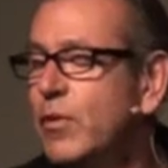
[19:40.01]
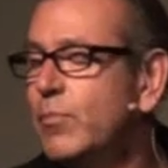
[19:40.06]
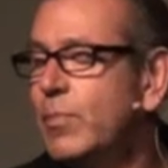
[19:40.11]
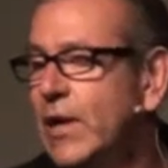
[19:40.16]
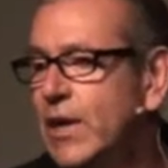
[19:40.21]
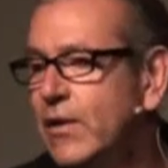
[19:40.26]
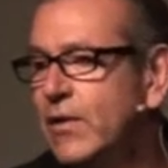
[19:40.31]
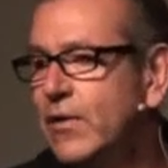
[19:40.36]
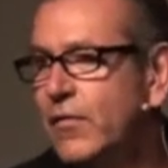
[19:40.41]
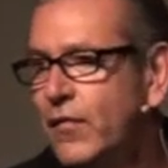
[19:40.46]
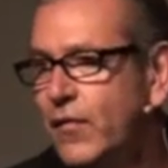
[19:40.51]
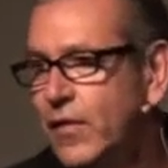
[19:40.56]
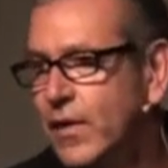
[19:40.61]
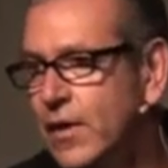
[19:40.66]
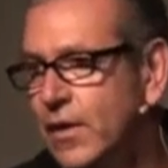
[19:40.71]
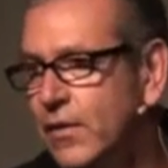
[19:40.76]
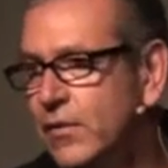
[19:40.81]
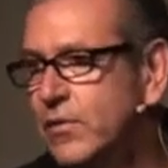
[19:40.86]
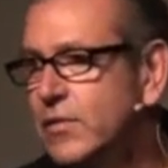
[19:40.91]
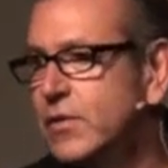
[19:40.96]
be good for
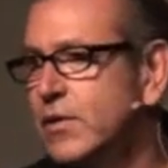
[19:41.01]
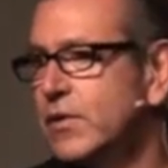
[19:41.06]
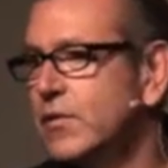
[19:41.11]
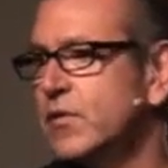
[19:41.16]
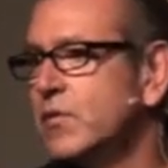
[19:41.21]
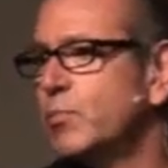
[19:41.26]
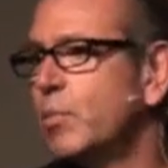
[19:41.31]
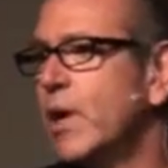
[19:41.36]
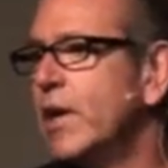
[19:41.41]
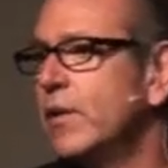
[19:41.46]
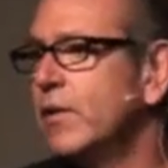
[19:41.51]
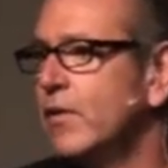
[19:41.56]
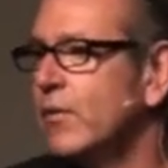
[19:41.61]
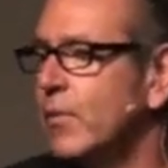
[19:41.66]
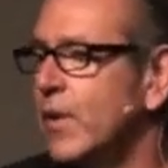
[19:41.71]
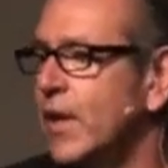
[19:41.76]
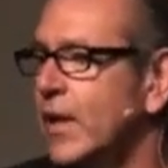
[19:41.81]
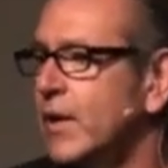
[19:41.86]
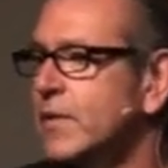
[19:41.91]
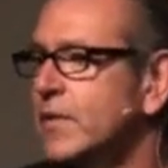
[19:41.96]
you to spread your
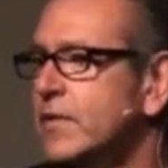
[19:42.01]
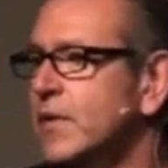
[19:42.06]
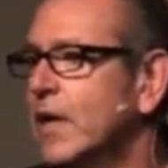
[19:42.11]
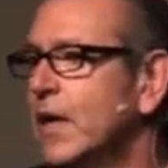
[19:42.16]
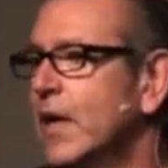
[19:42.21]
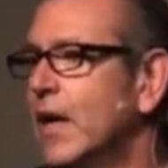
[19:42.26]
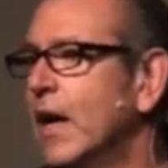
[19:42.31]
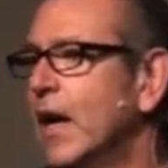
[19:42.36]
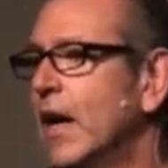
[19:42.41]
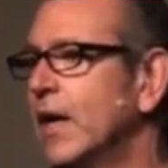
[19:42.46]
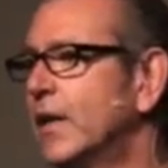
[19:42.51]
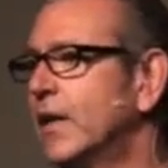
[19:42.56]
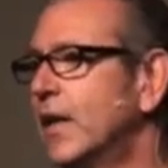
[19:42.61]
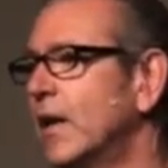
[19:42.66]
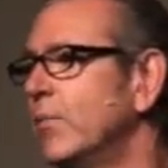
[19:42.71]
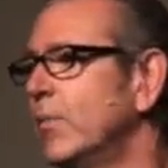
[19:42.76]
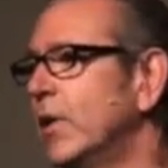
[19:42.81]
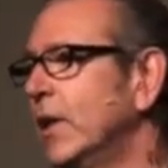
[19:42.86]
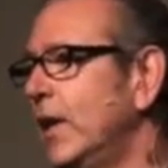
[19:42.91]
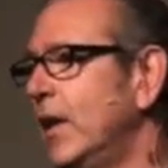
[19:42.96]
wings and
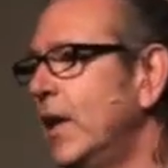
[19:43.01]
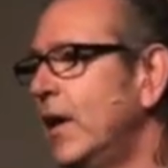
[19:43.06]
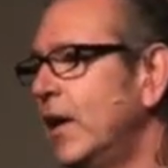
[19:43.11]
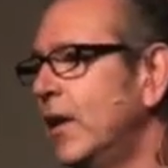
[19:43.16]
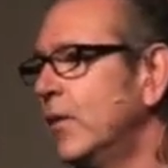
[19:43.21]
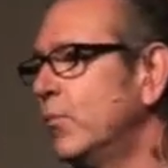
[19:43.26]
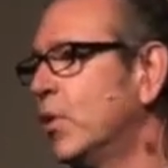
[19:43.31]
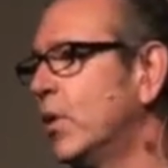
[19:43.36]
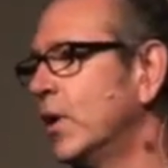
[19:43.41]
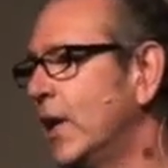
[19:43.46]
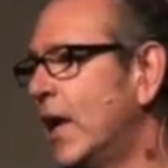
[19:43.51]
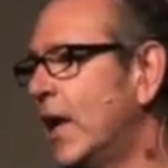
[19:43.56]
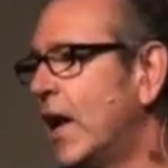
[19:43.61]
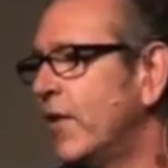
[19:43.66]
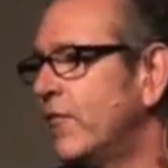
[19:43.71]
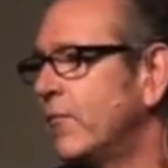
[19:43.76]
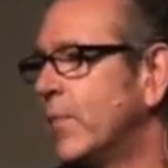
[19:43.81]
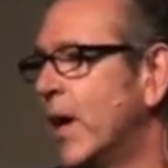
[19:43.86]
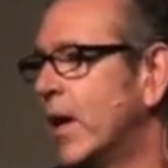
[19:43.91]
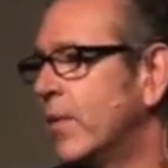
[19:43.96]
come and learn what
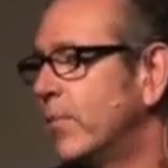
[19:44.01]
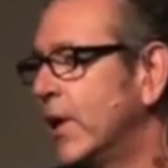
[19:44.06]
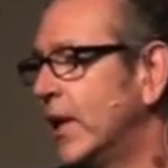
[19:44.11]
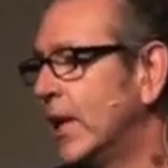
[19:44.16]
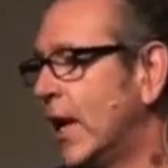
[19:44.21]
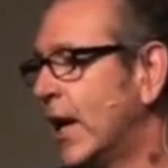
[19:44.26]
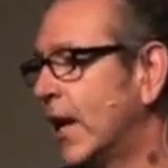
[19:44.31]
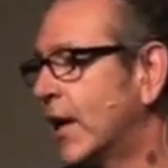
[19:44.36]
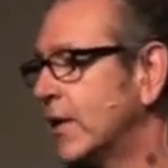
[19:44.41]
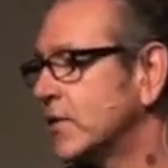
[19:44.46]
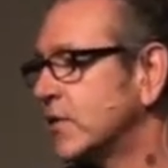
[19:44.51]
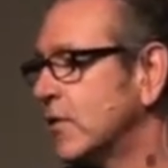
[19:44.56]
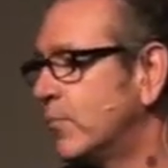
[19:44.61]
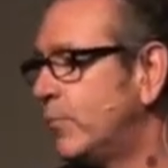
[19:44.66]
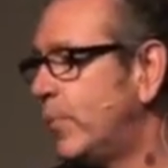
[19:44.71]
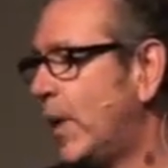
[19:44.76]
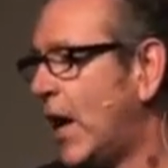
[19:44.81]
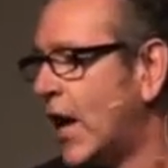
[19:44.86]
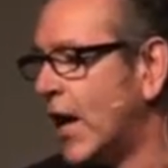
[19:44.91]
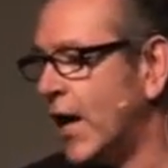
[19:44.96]
life might be like as a
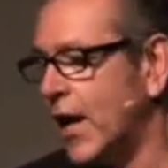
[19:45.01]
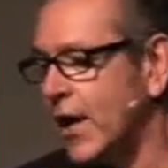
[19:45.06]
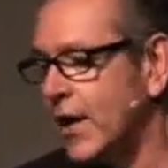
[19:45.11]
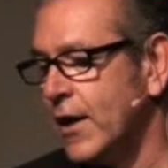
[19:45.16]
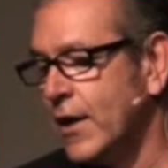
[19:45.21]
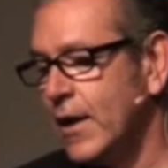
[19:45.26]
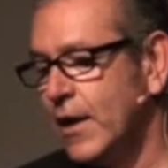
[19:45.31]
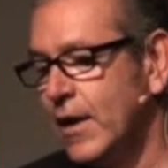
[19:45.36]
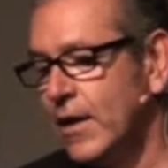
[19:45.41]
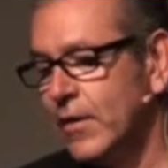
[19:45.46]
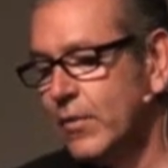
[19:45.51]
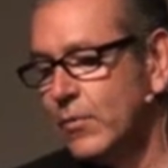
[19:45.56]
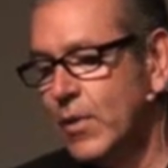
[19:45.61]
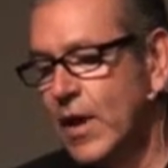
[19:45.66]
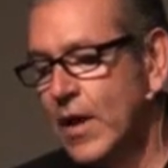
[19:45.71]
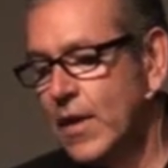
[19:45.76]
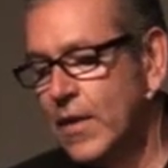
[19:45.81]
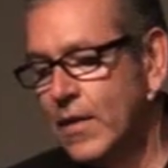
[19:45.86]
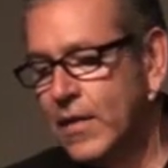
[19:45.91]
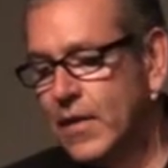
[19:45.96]
buyer
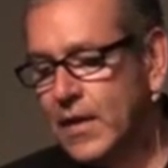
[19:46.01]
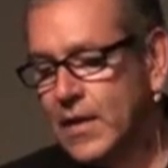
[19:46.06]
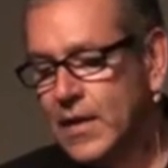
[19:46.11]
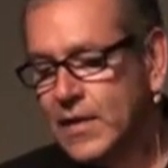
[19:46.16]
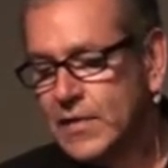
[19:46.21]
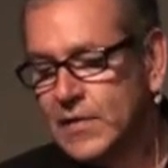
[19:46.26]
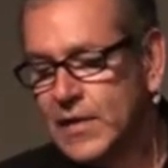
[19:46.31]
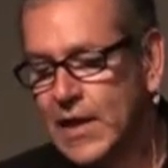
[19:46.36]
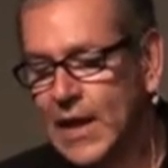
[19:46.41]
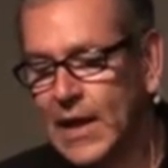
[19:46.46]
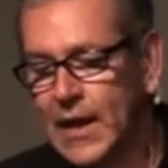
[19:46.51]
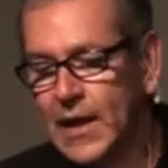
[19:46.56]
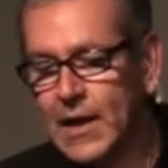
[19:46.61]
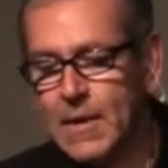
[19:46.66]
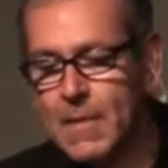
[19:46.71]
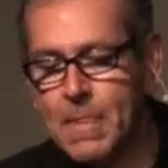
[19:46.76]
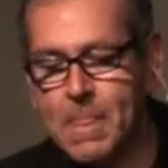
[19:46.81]
rather than a seller.